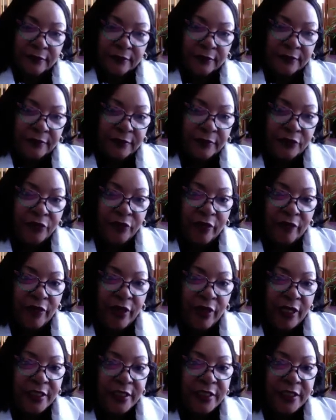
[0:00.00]
You have an
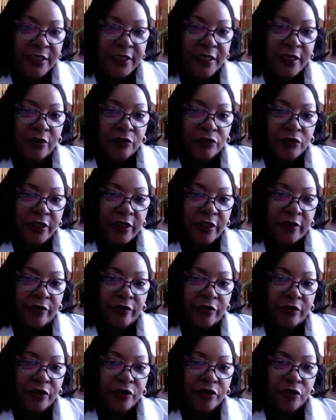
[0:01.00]
ACL tear
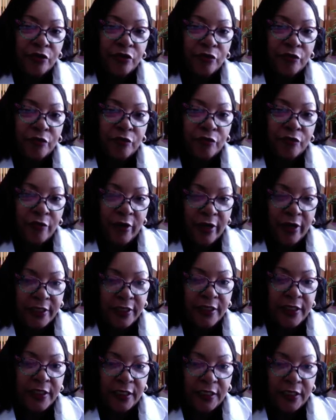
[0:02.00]
in your
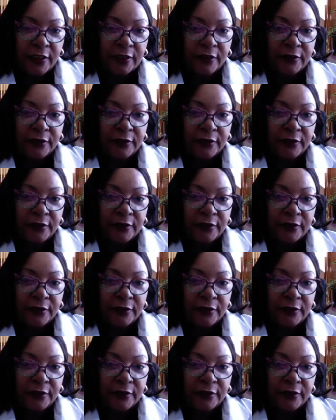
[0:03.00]
right knee.